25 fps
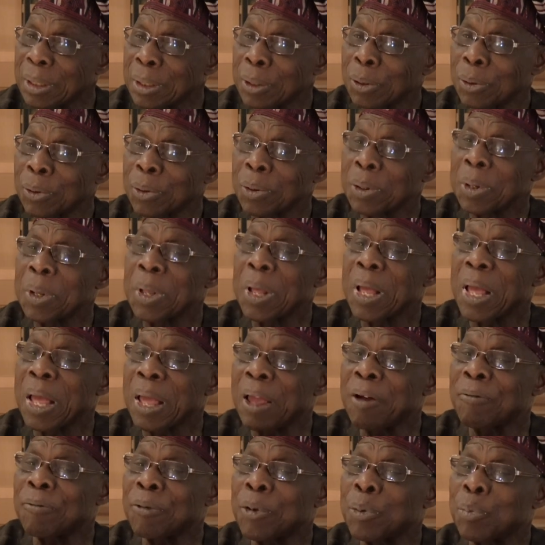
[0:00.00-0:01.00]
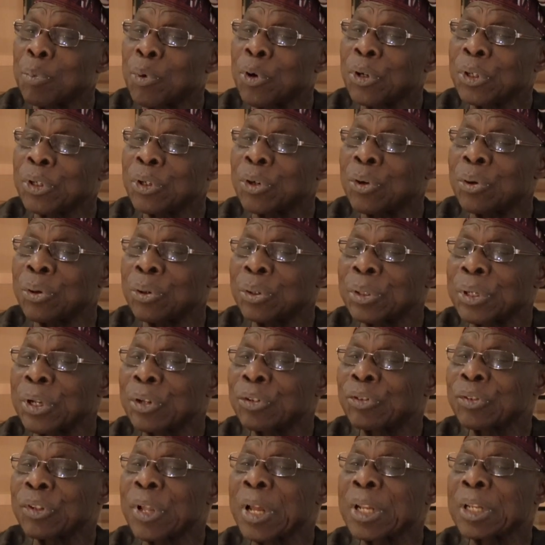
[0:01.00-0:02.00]
look, everybody
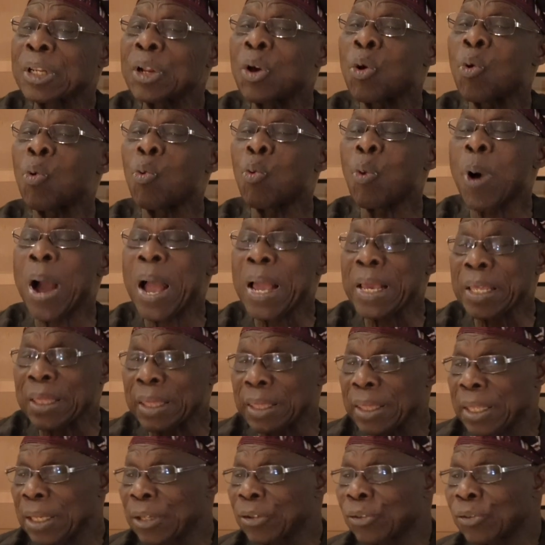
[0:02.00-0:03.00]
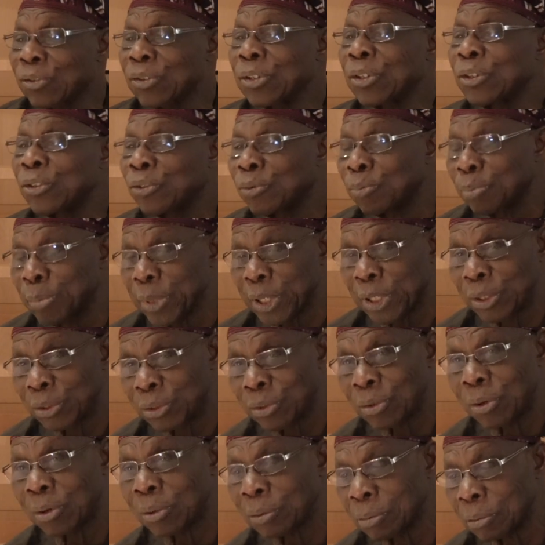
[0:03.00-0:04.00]
understand why this is being
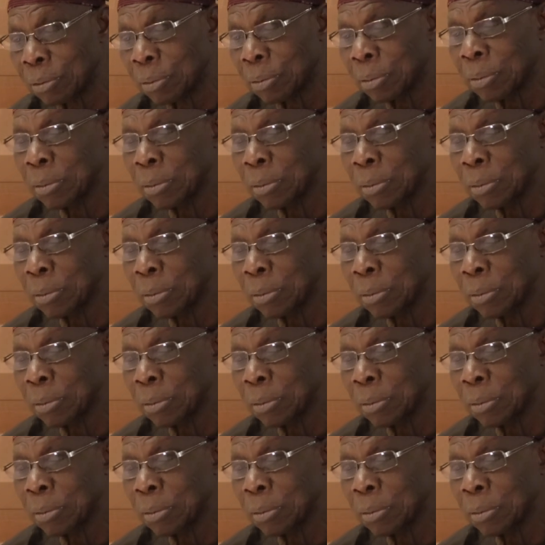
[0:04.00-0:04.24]
done.